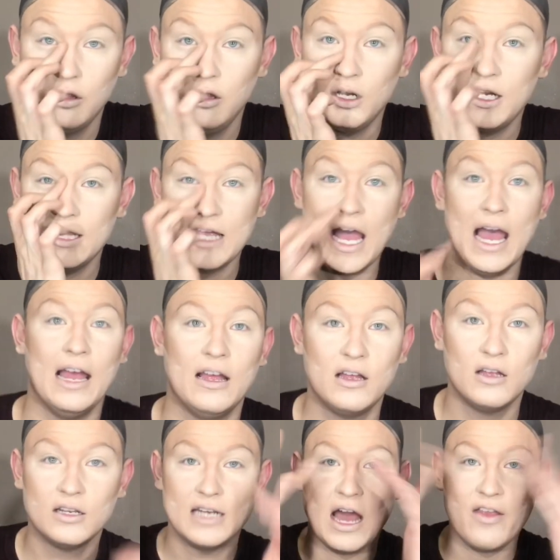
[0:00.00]
Look at that.
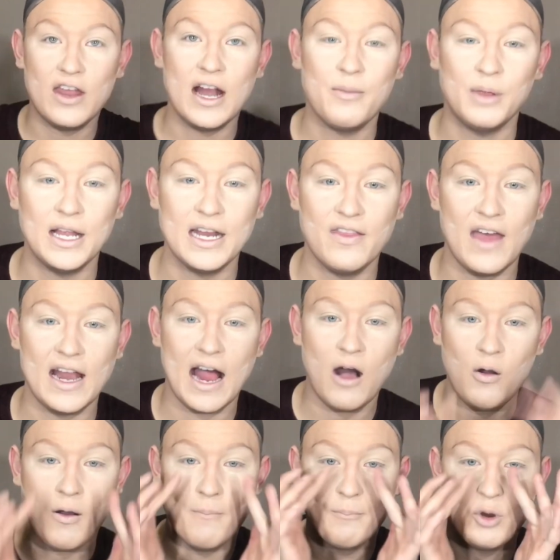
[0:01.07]
Now that I blended that
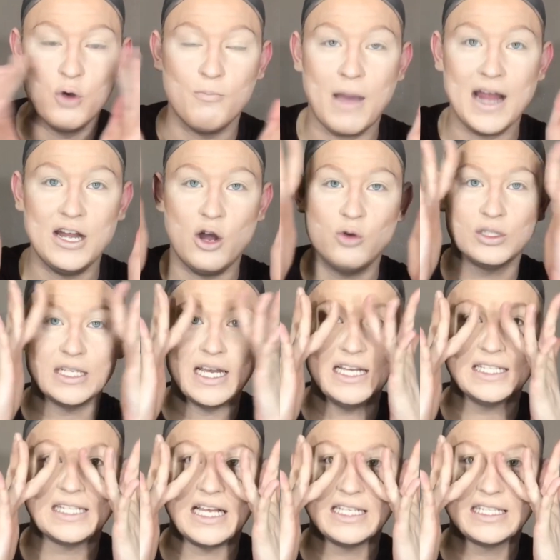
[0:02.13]
out, boom, my nose is